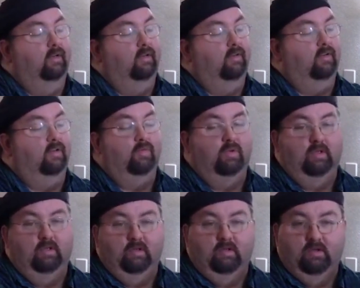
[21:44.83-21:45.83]
There could
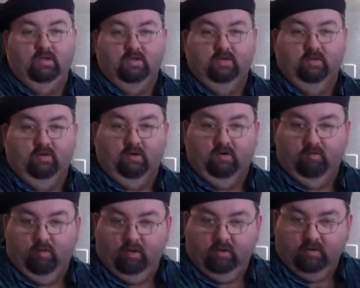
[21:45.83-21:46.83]
be additional nerve
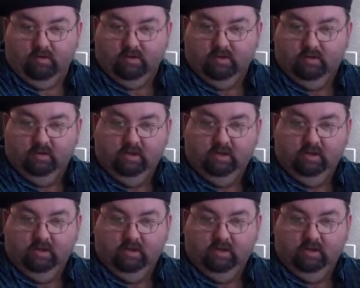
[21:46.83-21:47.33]
bundles